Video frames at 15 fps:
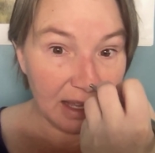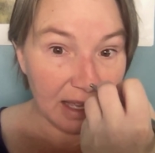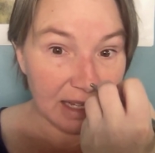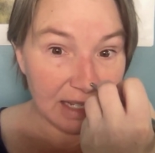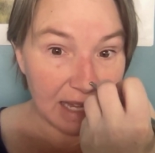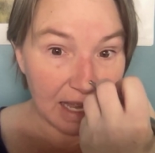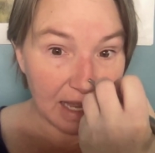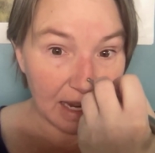and
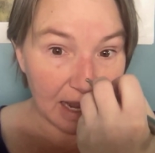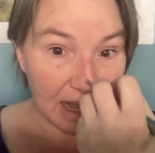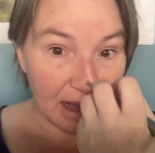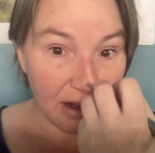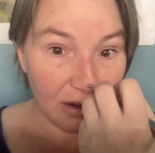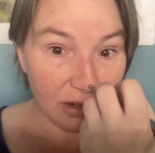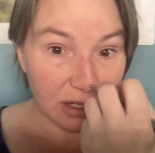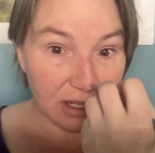taken
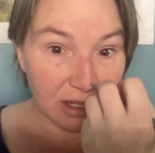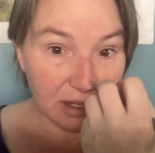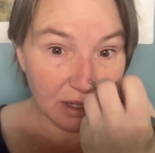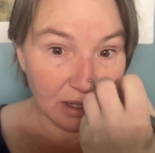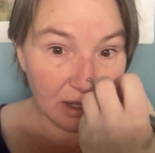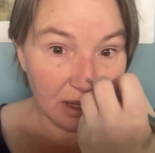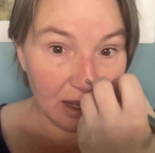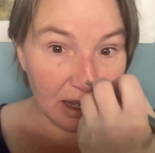out
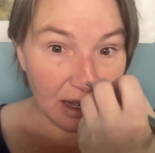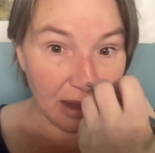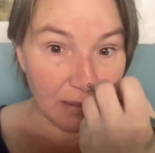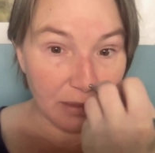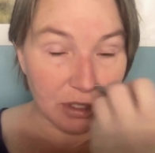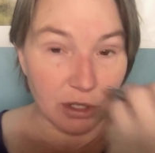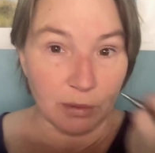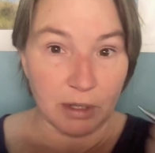
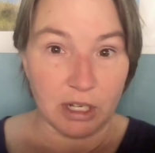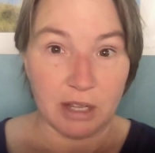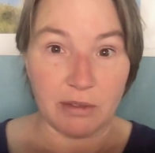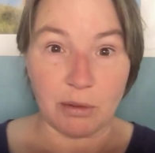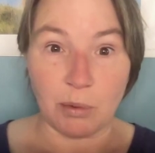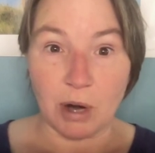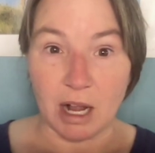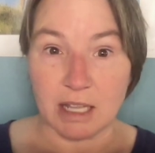Um, so many of
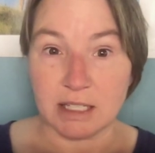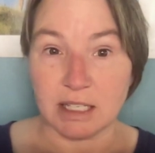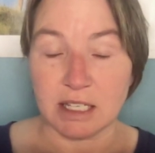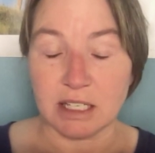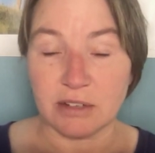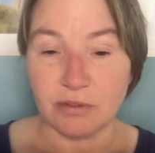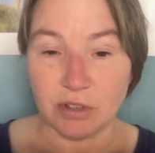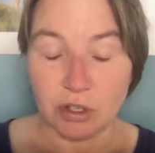the
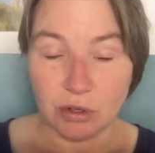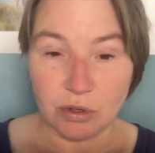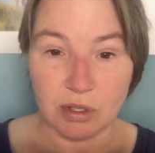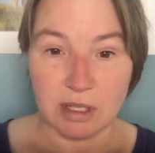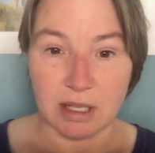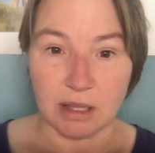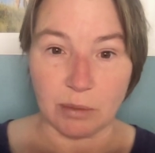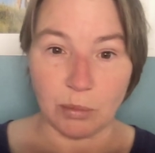processed
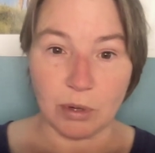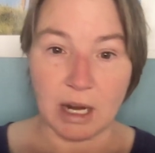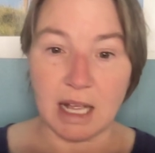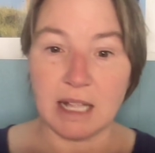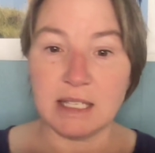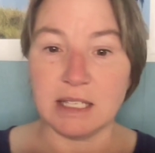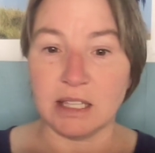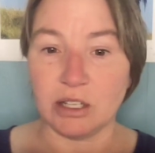foods and the
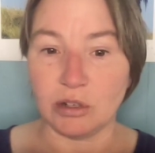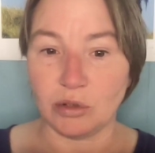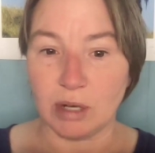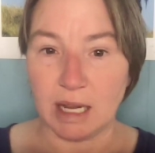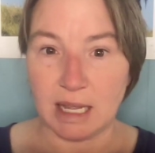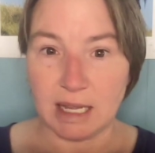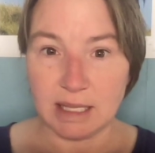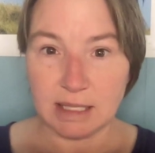breads and the
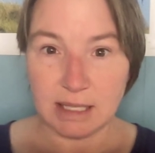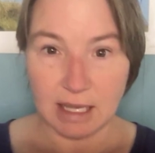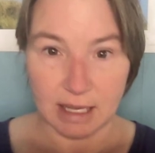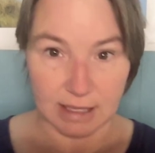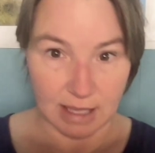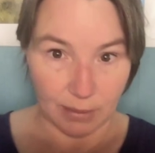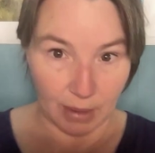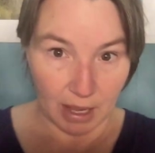grains
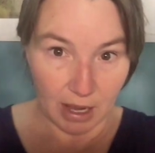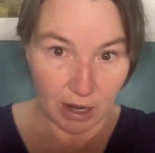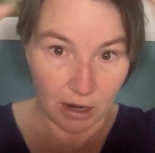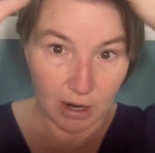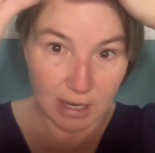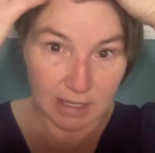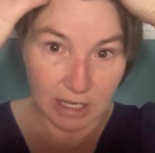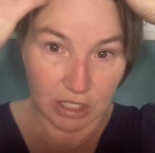is that my hair
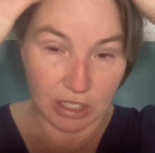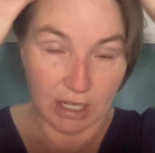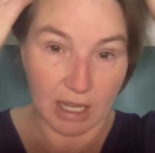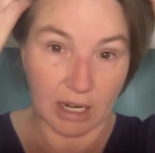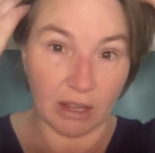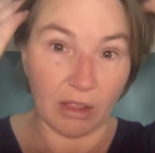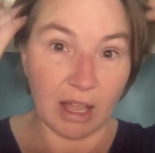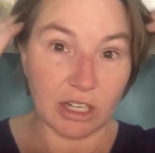has actually
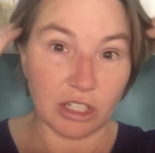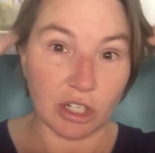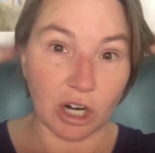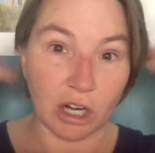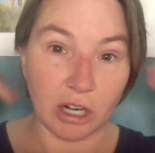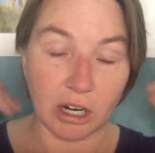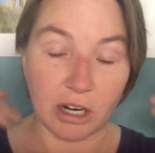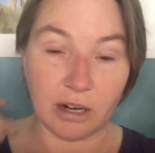gotten a lot
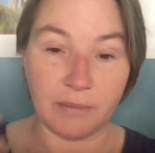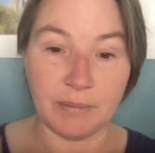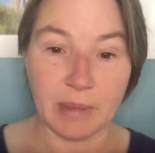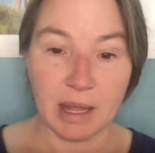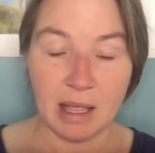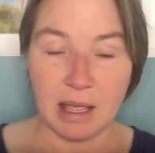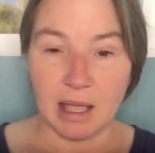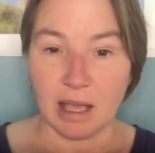darker,
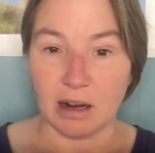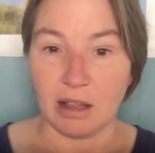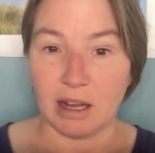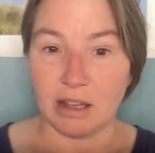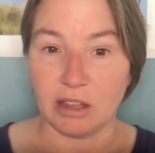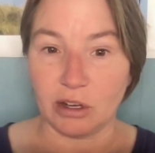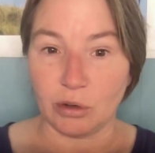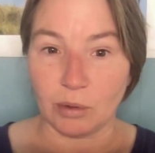and a
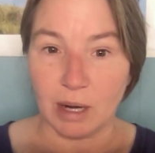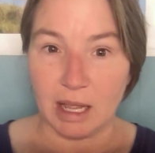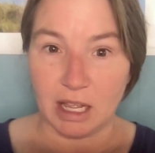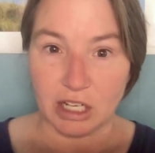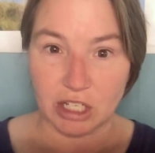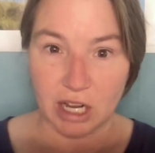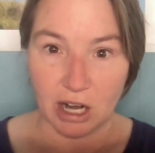lot of the grayish